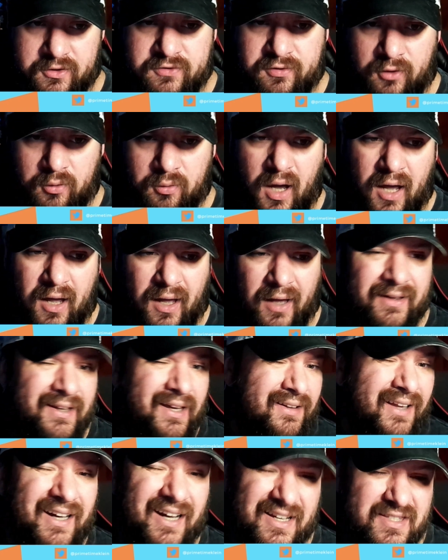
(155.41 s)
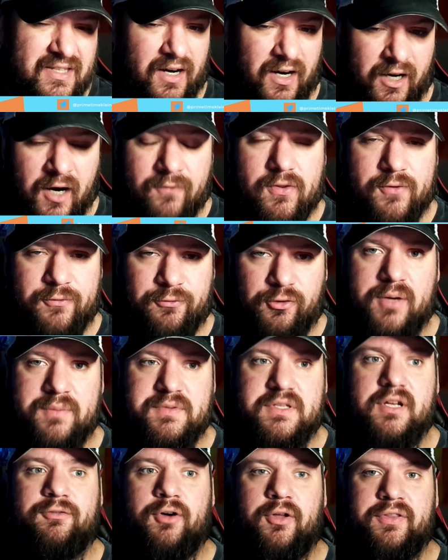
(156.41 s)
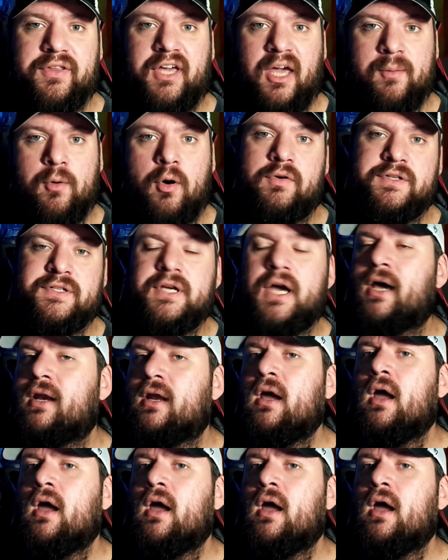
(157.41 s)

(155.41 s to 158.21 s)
So again, like I said, I cover the Flames stuff on the Game Over side.